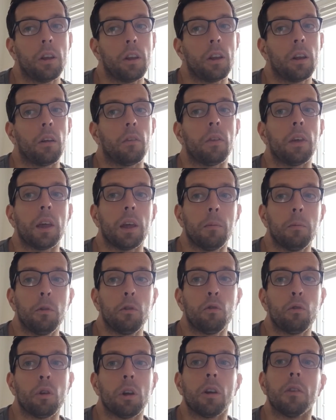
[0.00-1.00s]
Now, the
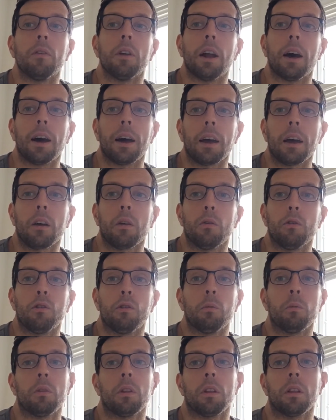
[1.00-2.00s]
imagery of an anchor is
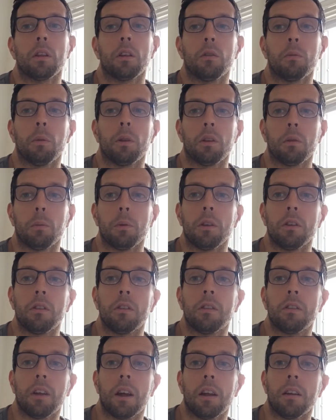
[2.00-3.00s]
something that is meant to be
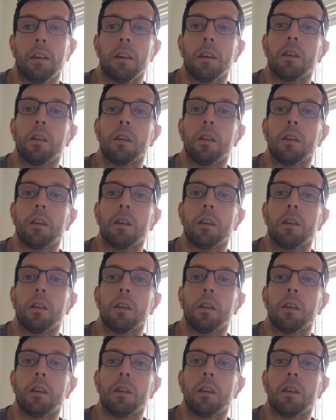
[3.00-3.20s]
steady,